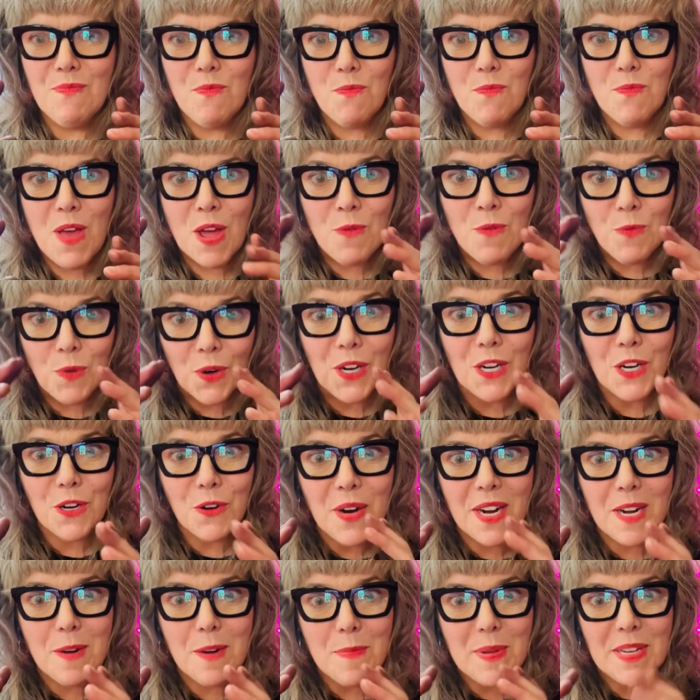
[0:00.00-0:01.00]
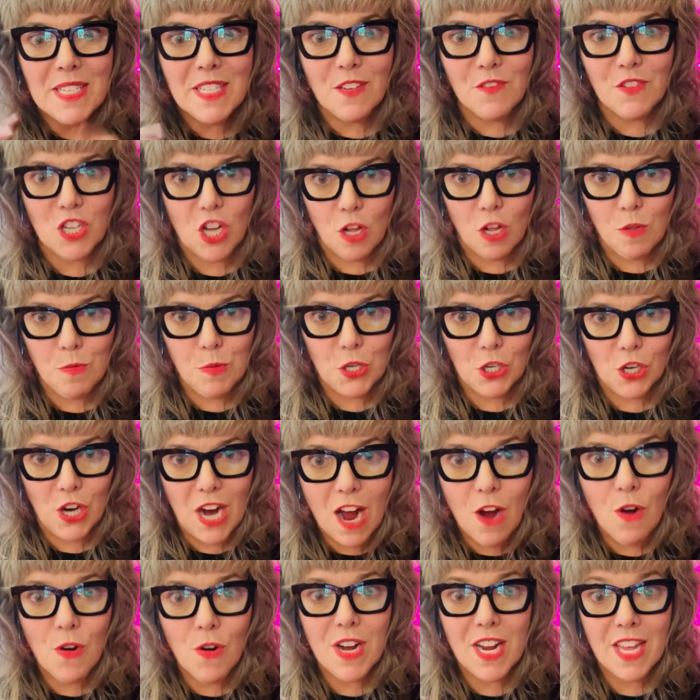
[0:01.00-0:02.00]
we're going to create a piece of sculpture
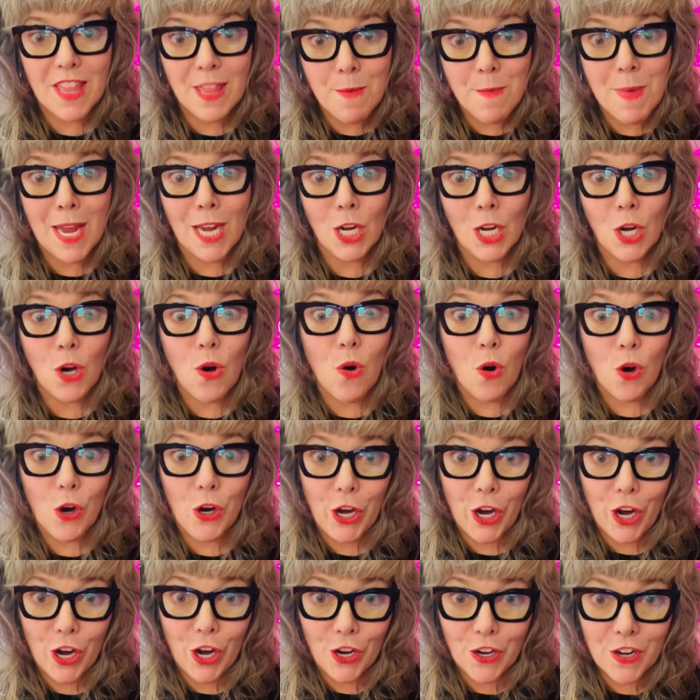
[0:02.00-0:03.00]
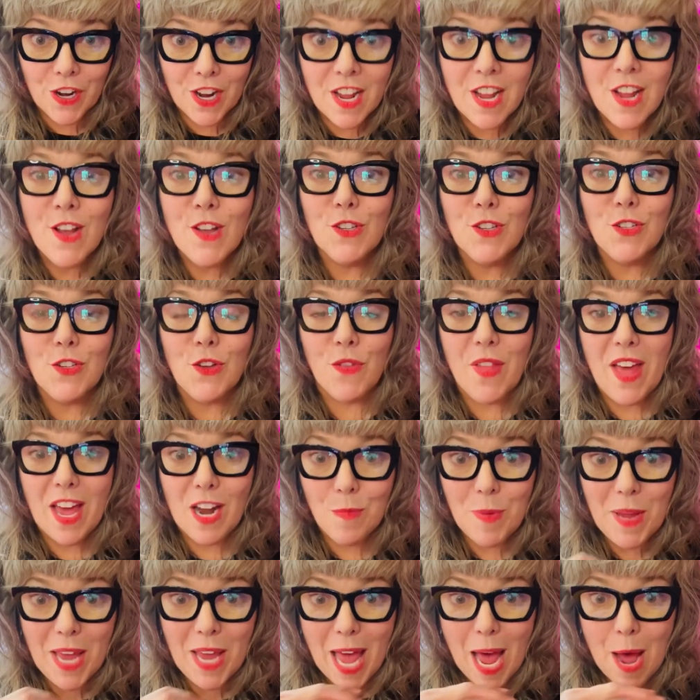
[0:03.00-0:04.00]
out in the main courtyard. So that'll
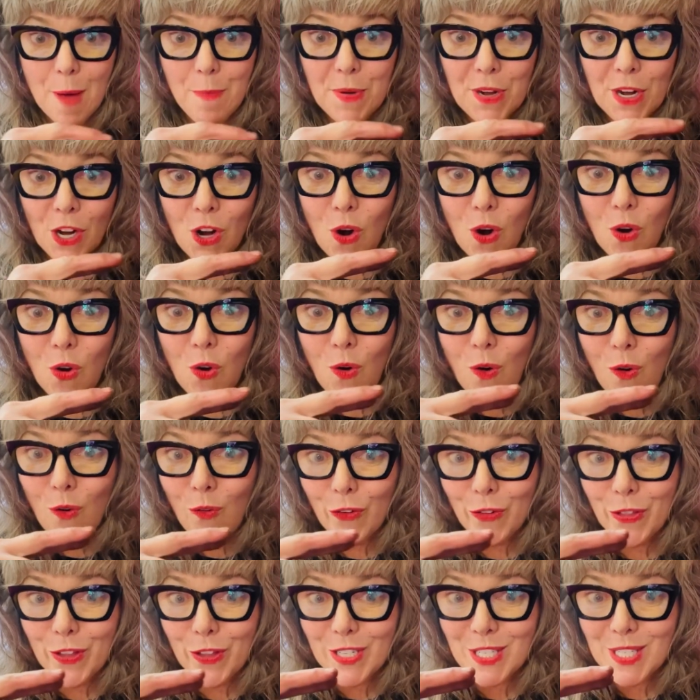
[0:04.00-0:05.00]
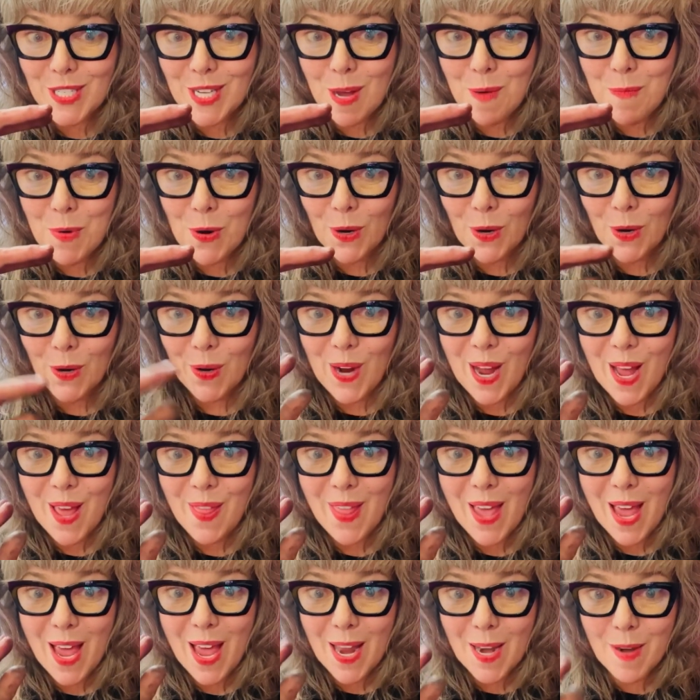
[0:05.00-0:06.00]
be happening over the summer, and
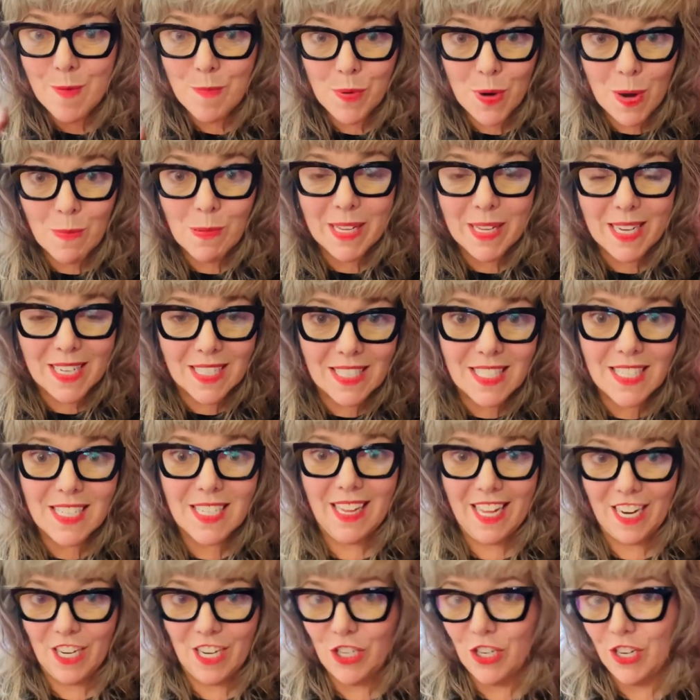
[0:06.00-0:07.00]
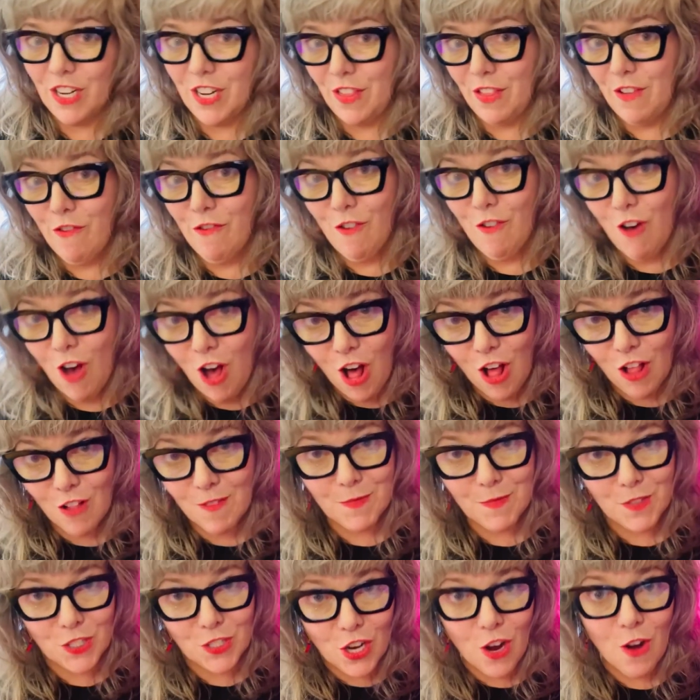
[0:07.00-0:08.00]
then probably installation in the fall.
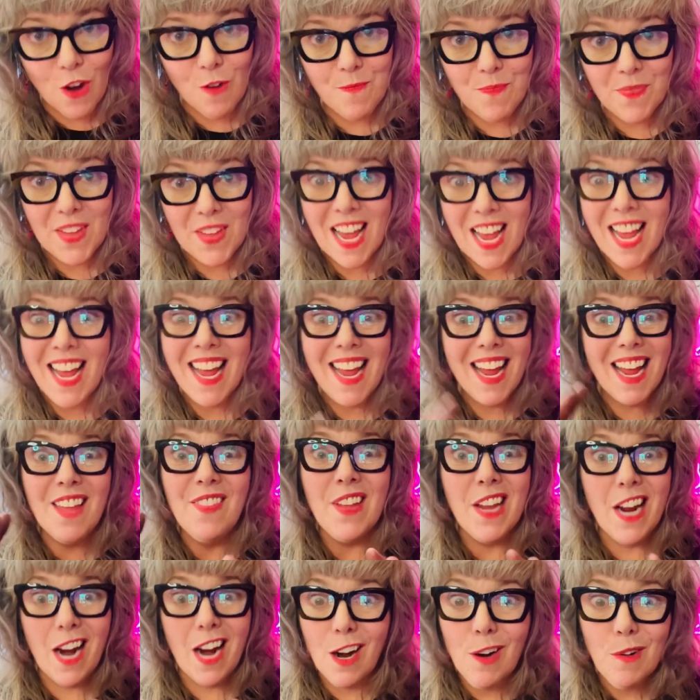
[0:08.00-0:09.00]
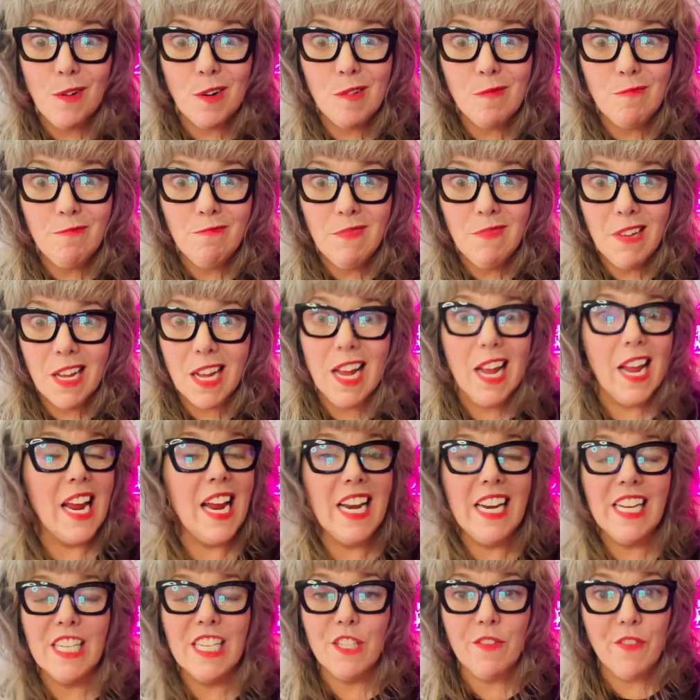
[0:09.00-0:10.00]
So in the art room,
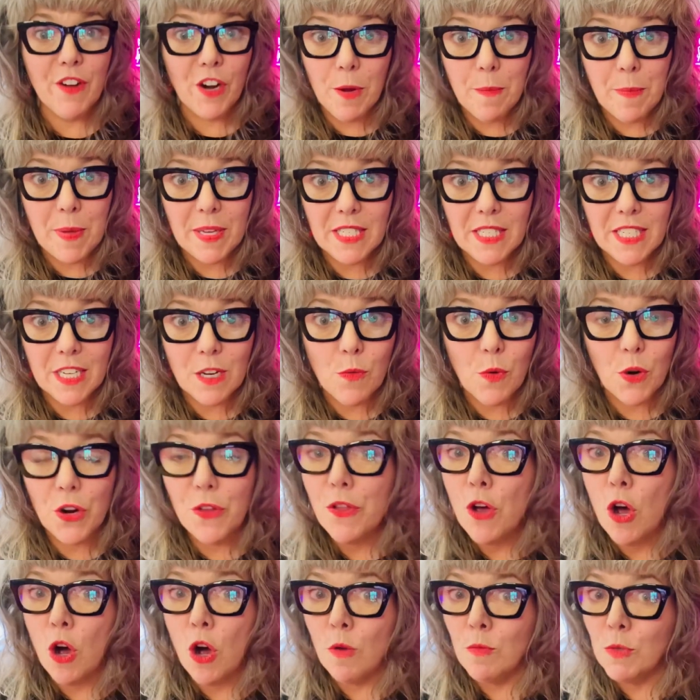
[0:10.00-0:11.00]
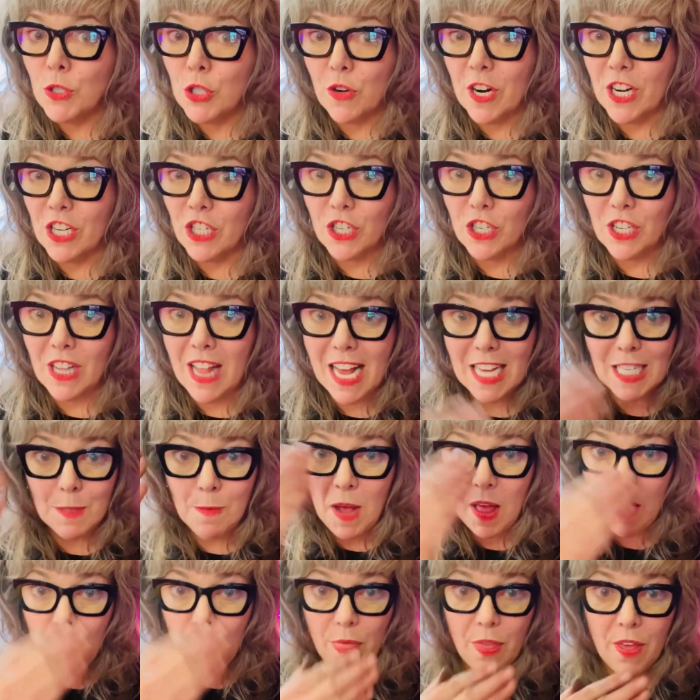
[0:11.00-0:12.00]
it is very busy. We're in the home stretch last
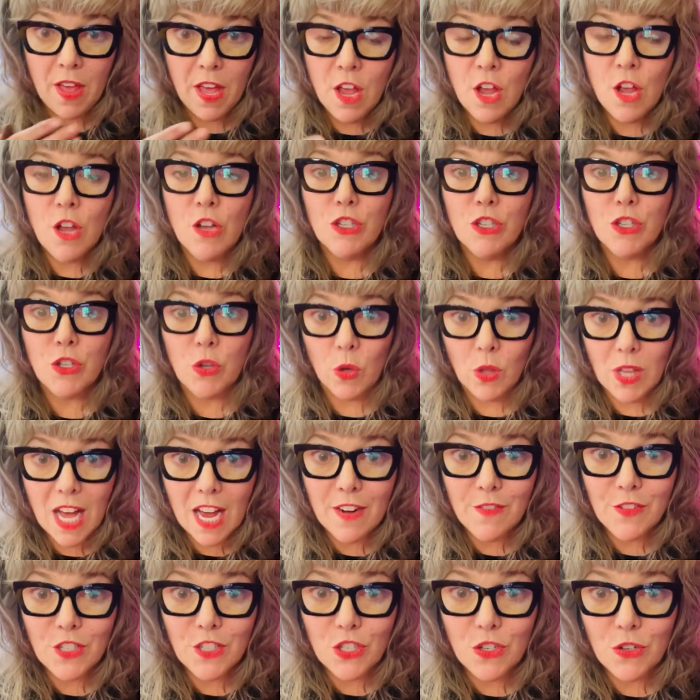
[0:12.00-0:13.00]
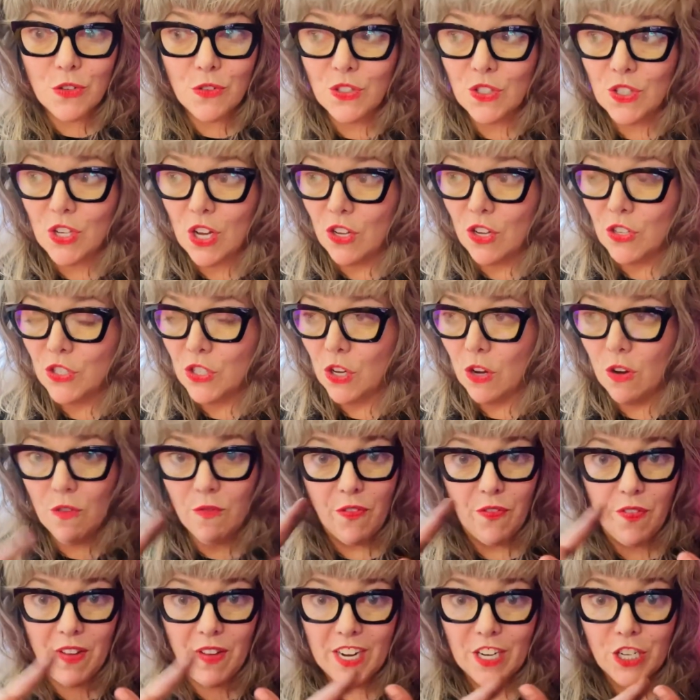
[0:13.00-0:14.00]
month. So a lot of students also
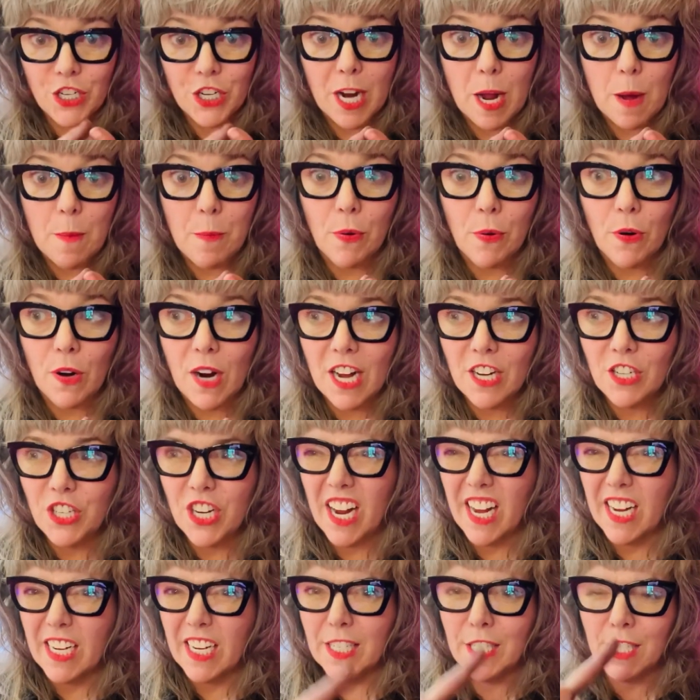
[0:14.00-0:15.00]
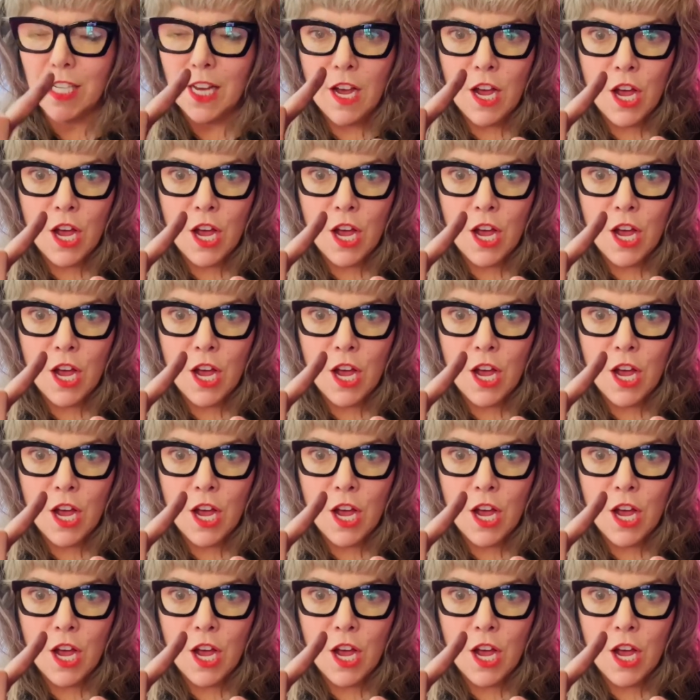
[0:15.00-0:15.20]
finishing up projects.